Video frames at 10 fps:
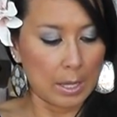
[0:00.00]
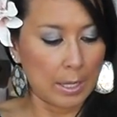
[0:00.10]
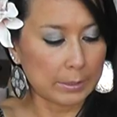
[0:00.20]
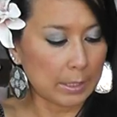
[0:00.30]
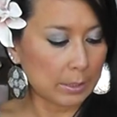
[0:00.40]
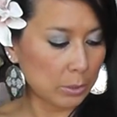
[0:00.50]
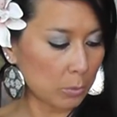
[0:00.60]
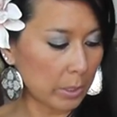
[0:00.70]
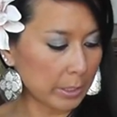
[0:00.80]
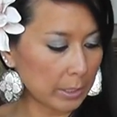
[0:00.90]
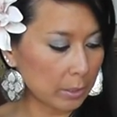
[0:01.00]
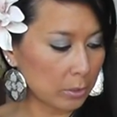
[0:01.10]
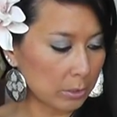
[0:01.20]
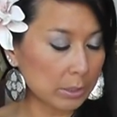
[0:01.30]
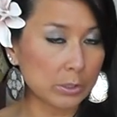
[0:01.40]
SS20 in
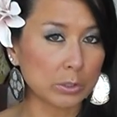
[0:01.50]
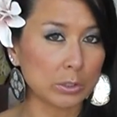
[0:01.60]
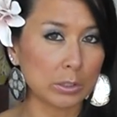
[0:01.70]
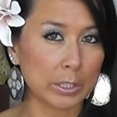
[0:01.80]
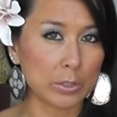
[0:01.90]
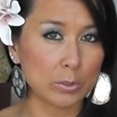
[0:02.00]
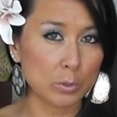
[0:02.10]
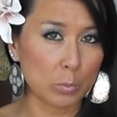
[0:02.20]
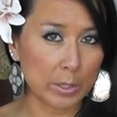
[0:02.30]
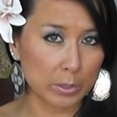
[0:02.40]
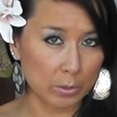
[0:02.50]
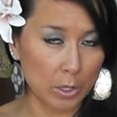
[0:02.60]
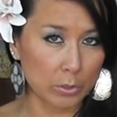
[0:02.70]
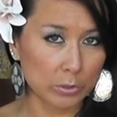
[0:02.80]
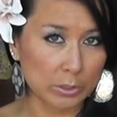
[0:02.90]
crystal. I used 1
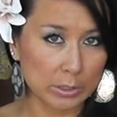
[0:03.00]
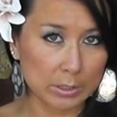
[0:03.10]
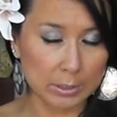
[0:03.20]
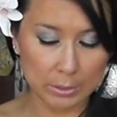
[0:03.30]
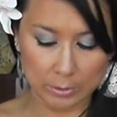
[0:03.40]
gross,